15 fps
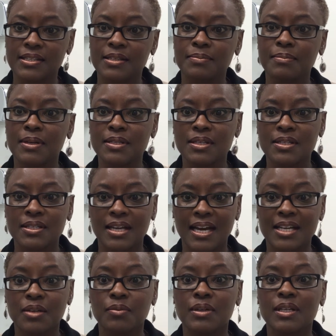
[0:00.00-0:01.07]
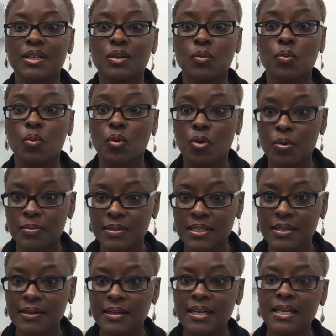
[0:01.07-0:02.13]
that muscles are adequately warmed
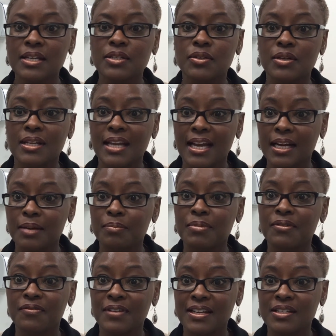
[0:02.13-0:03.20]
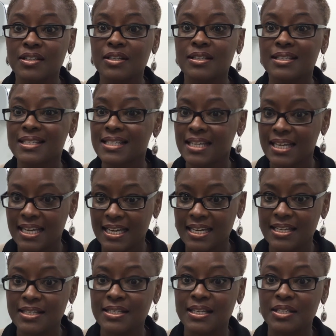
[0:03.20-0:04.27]
so that that can prevent
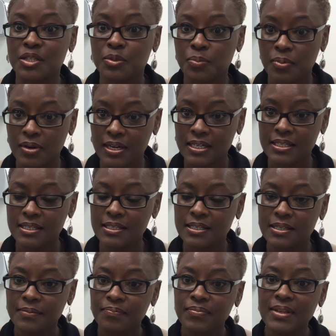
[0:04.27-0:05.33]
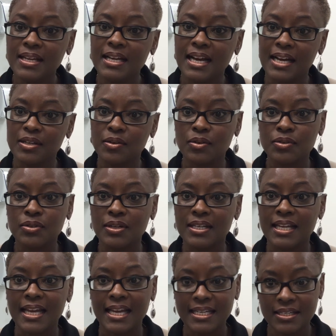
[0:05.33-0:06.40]
tears and sprains. And also at
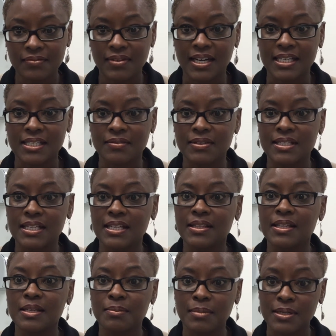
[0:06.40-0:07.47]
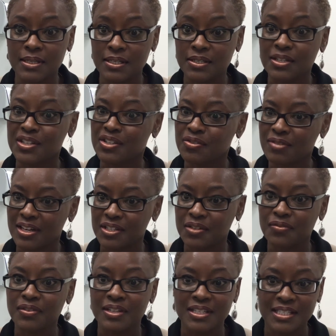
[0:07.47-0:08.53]
the end of activity, that the muscles are stretched
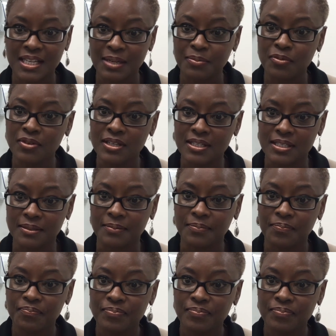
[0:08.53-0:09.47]
for the same reason.